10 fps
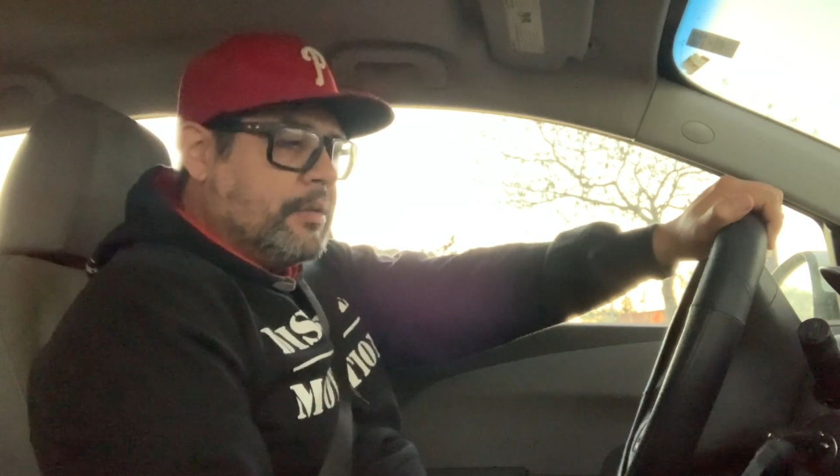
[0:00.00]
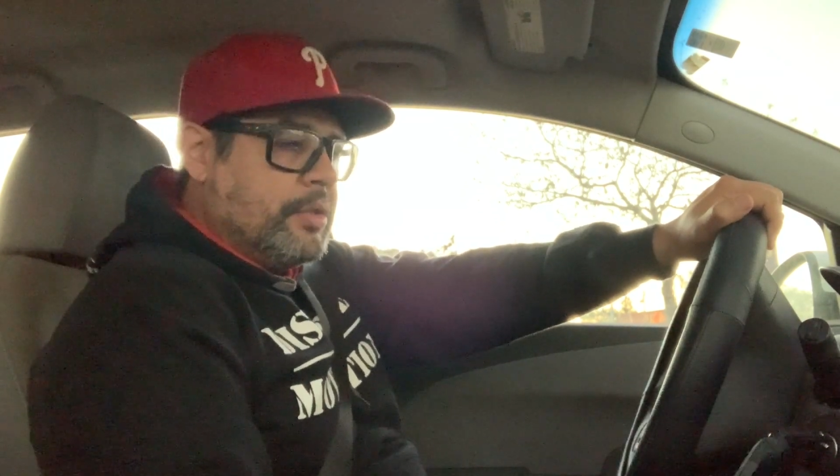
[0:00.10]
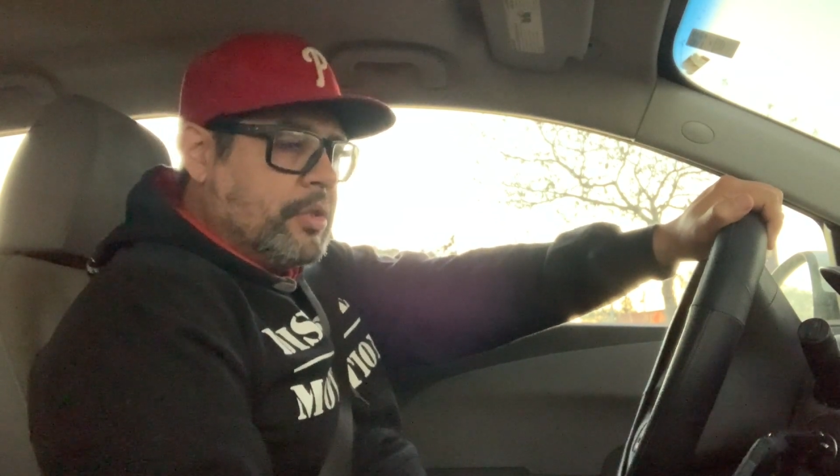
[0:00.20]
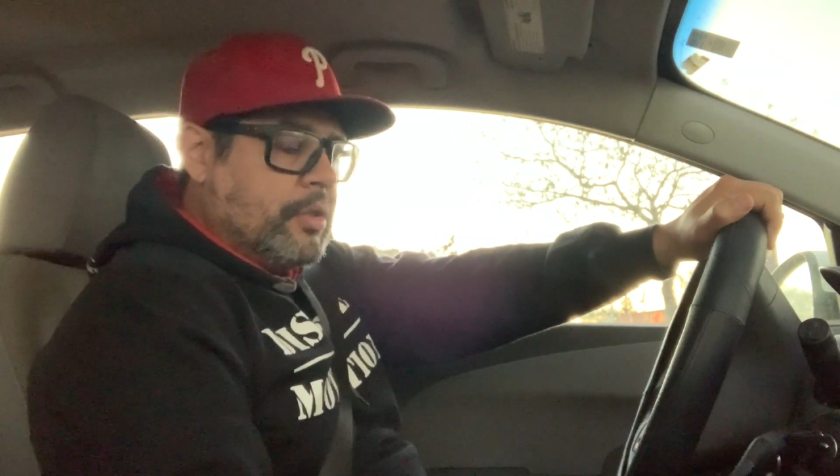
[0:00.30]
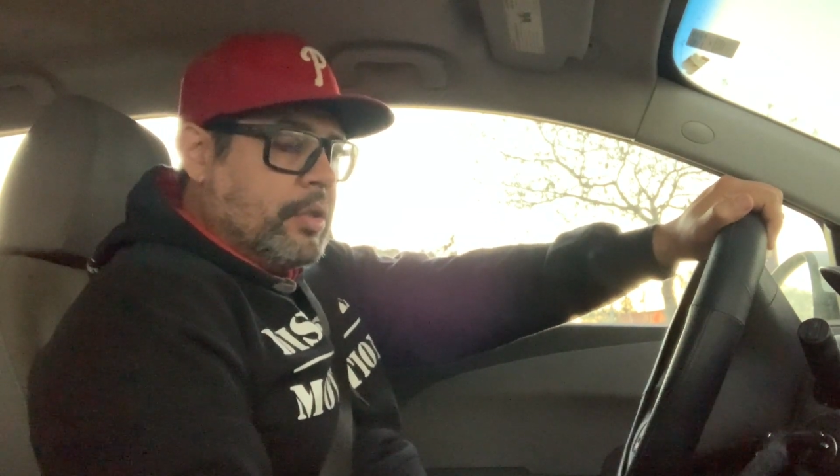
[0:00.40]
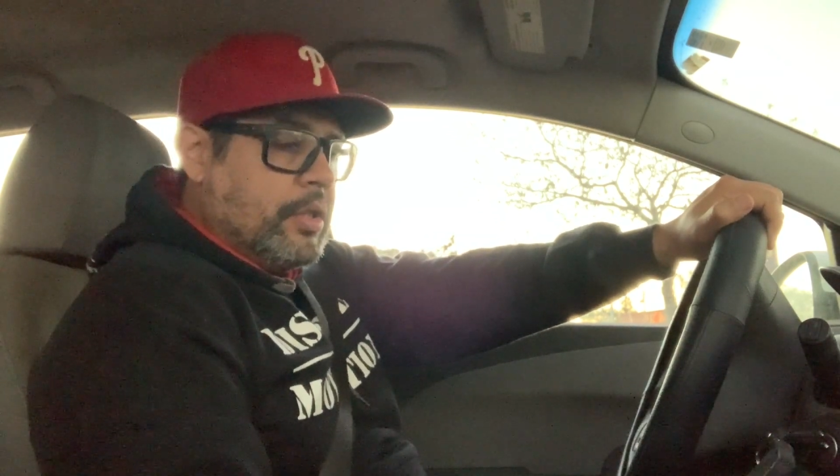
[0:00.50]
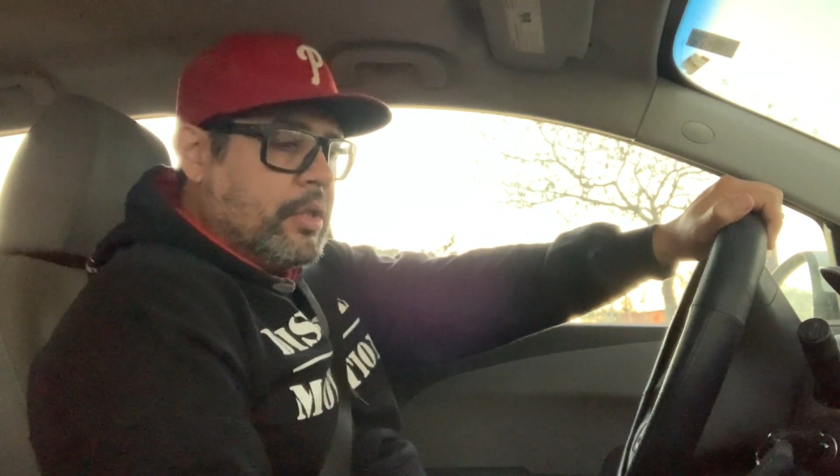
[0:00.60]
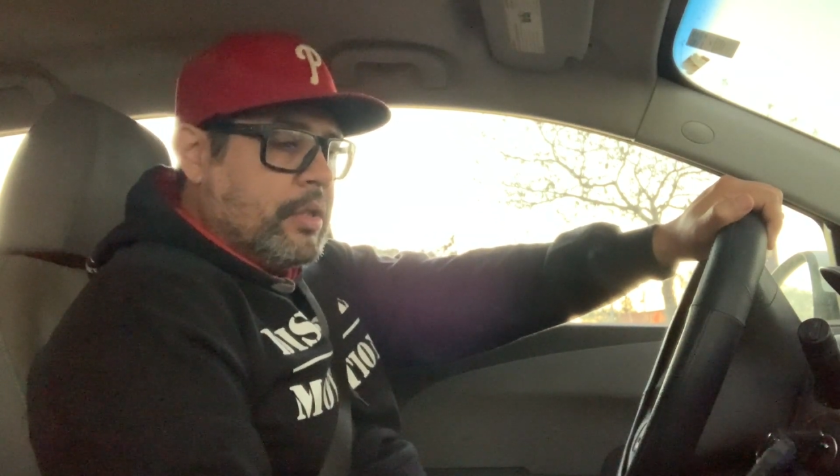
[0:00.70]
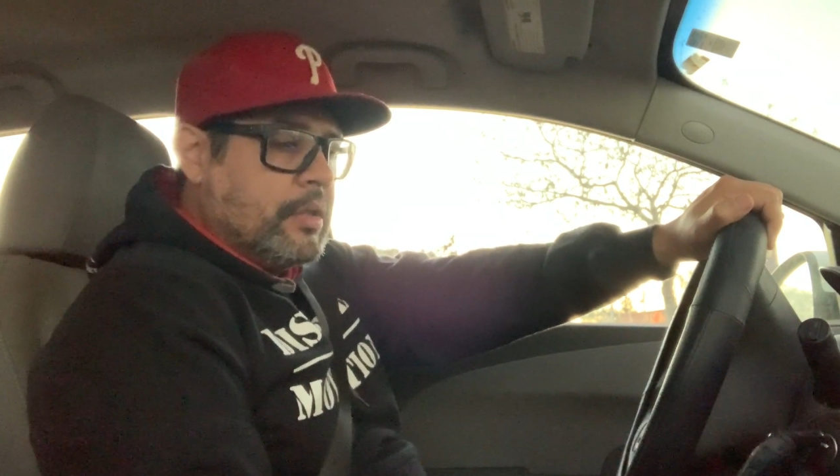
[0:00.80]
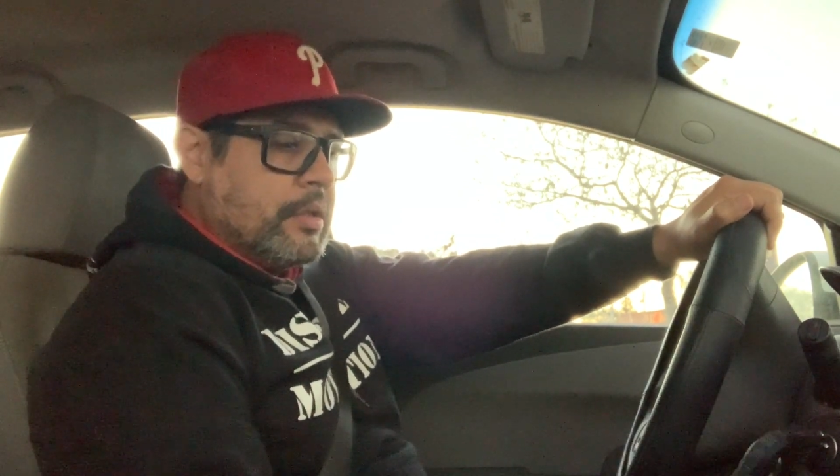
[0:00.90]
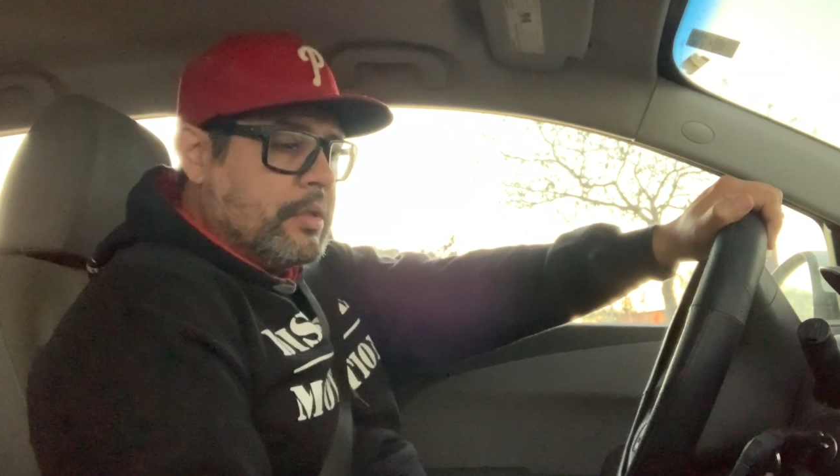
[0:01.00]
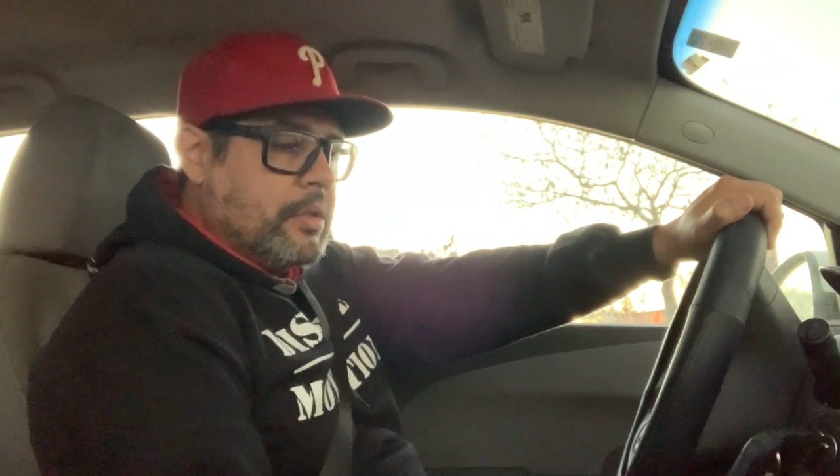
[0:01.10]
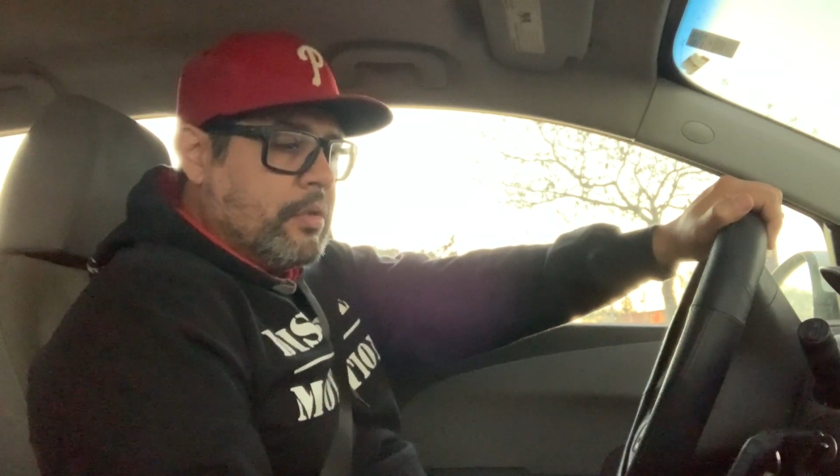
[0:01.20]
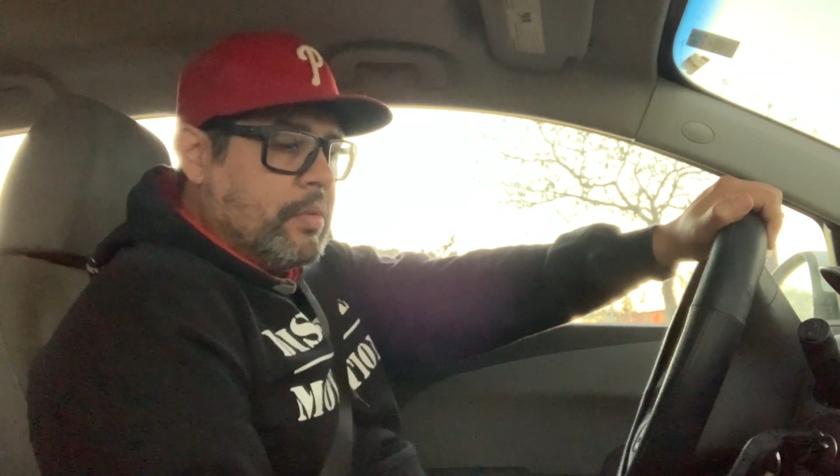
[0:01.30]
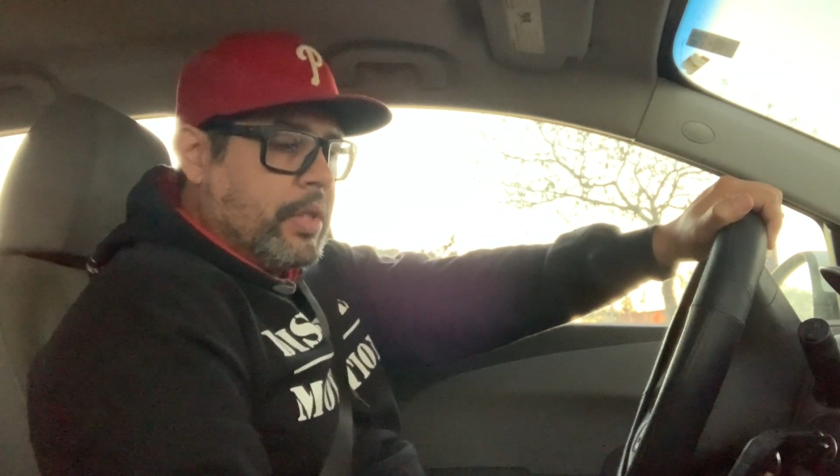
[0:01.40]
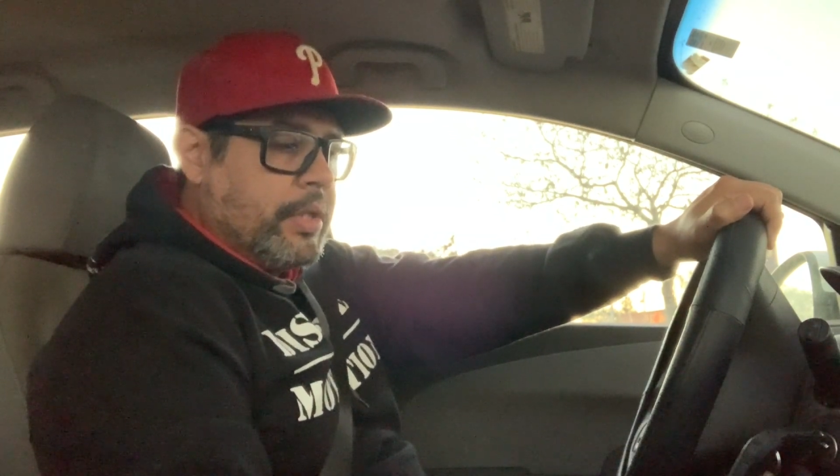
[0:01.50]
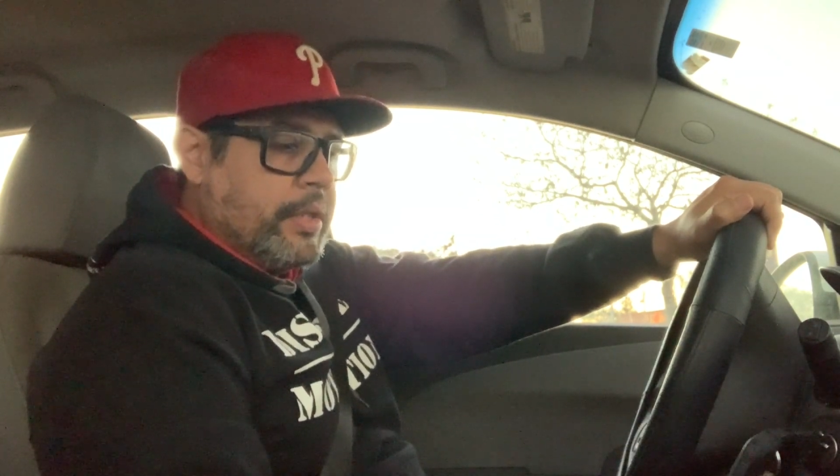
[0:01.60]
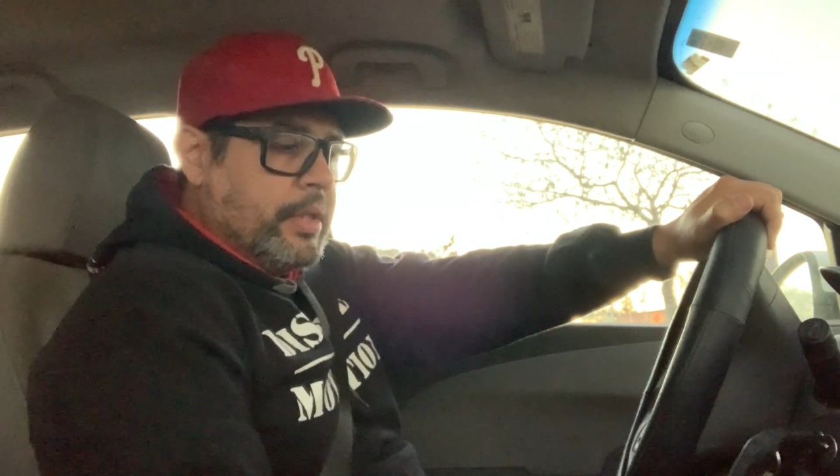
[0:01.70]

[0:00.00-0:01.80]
to go to, to, go to work.